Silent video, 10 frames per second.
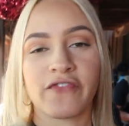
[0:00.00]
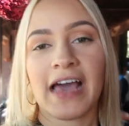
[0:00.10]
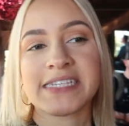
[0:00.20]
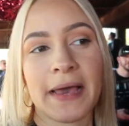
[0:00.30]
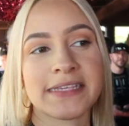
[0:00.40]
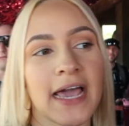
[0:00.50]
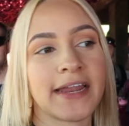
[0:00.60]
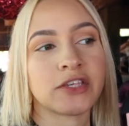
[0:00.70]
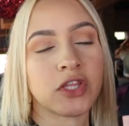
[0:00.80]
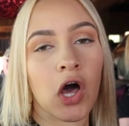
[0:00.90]
the fast fast
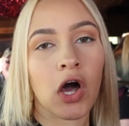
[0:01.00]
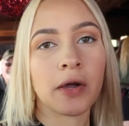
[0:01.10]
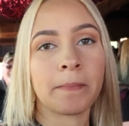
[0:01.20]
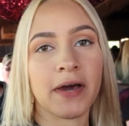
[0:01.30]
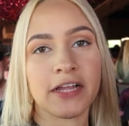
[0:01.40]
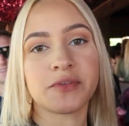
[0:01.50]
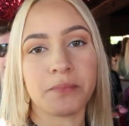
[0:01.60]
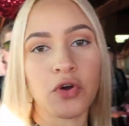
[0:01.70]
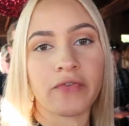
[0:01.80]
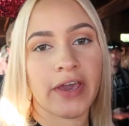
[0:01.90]
line is long, but it's
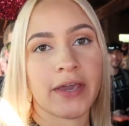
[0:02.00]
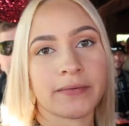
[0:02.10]
moving,